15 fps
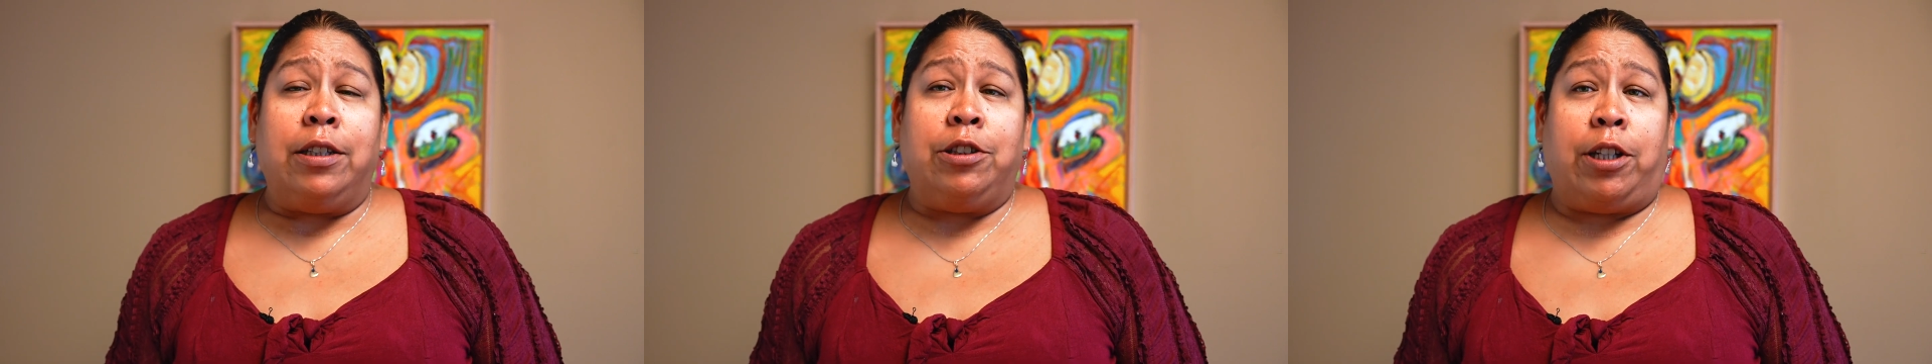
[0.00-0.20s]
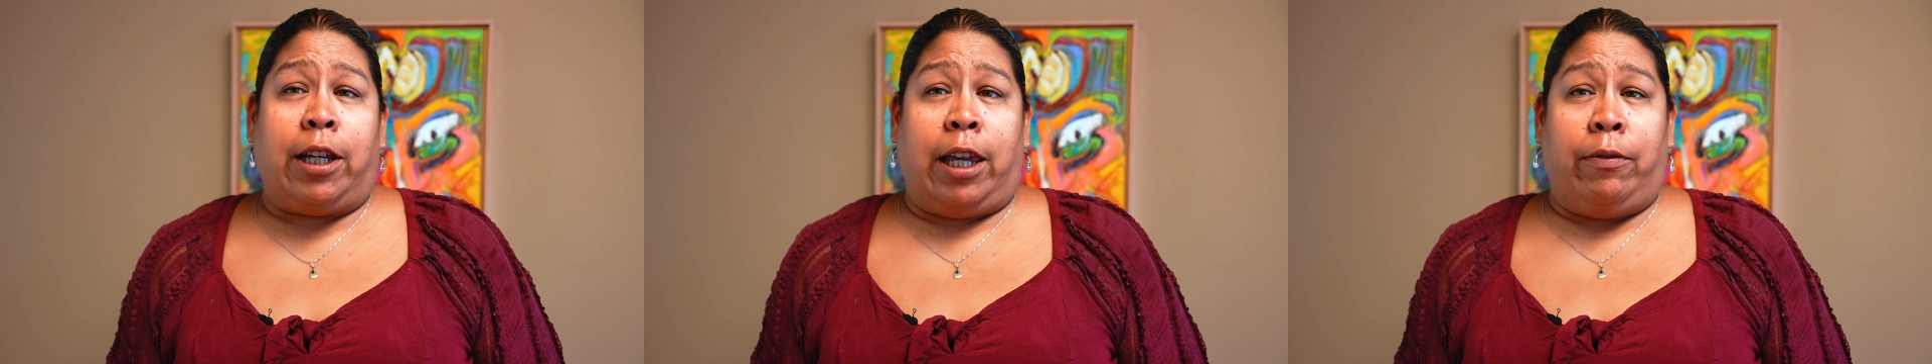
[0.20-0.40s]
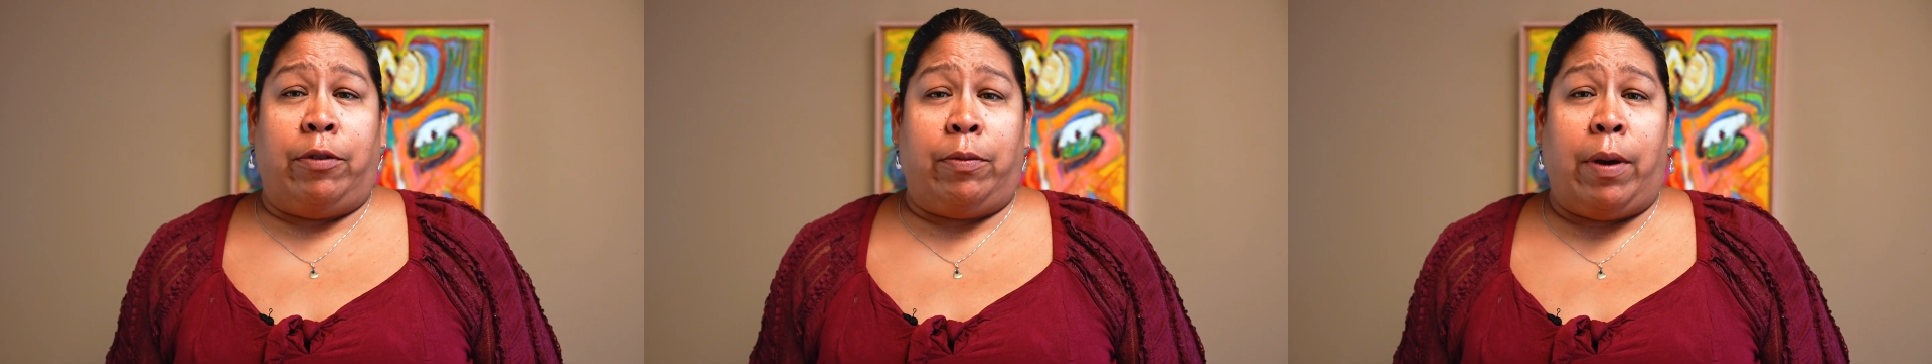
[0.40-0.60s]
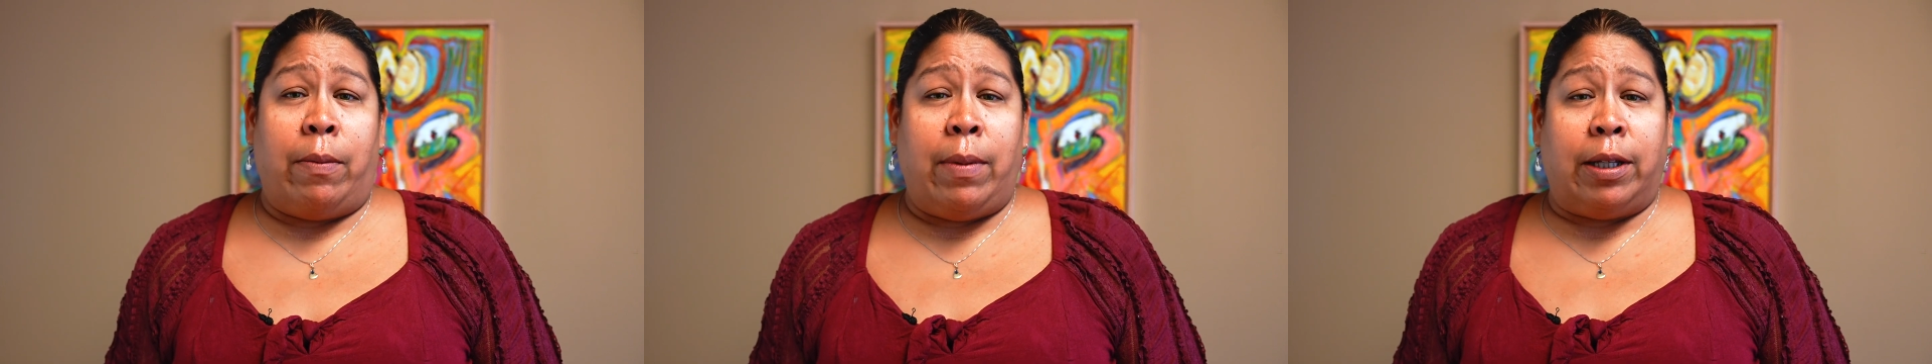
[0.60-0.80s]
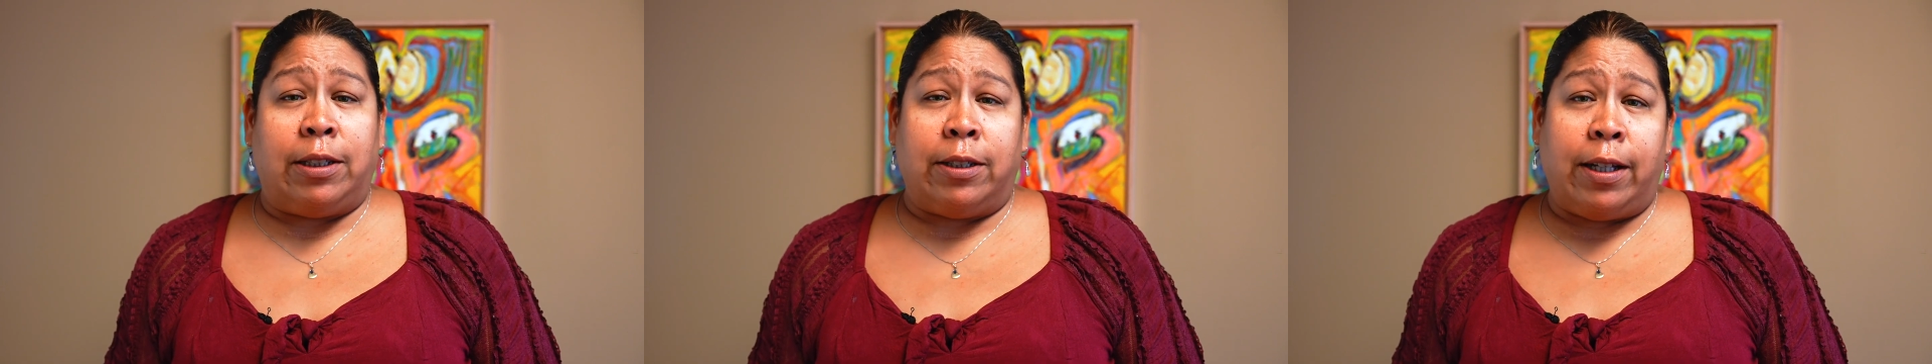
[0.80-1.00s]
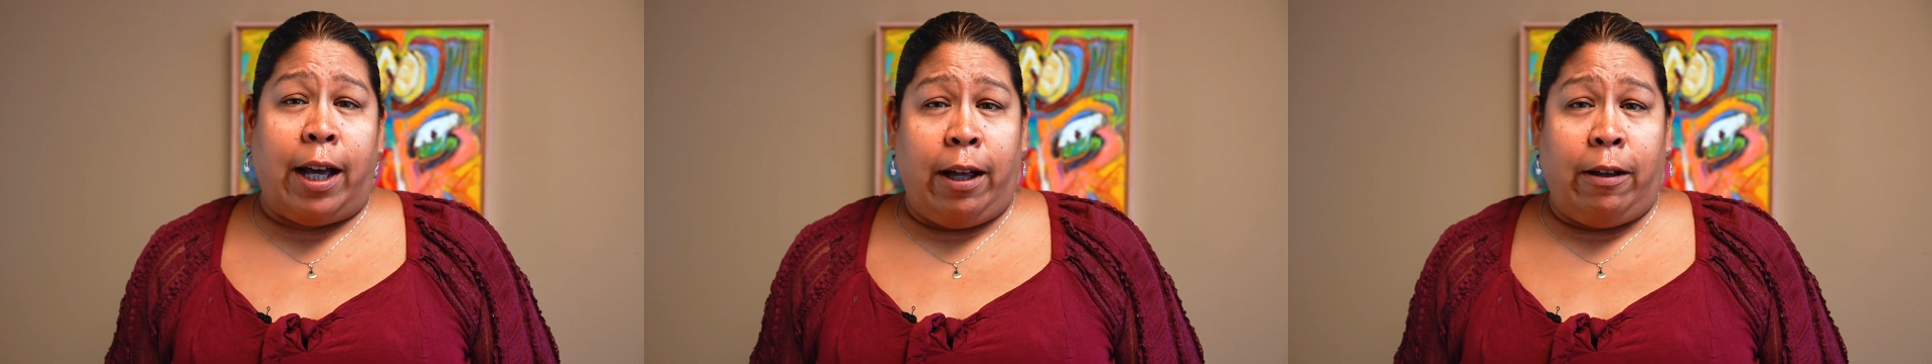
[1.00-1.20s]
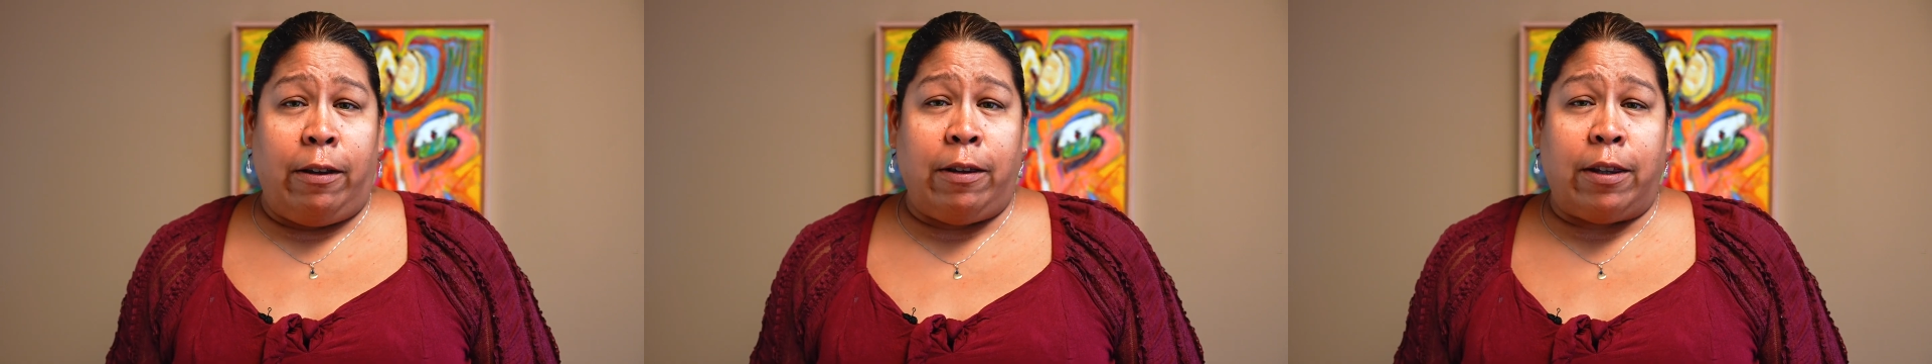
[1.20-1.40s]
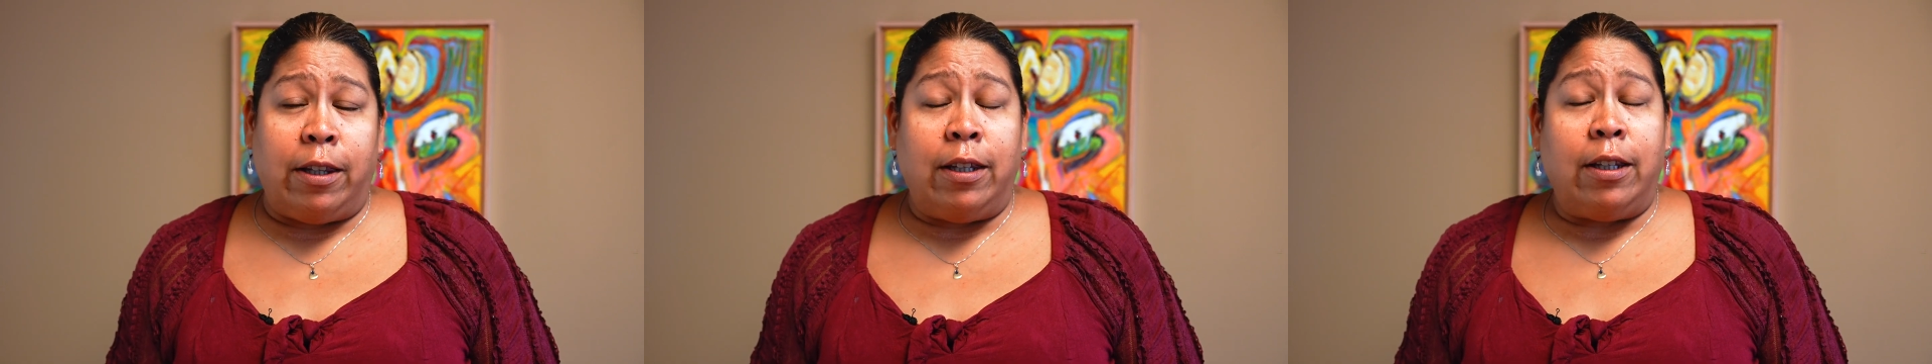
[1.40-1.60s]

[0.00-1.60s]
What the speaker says: check in with my mental health.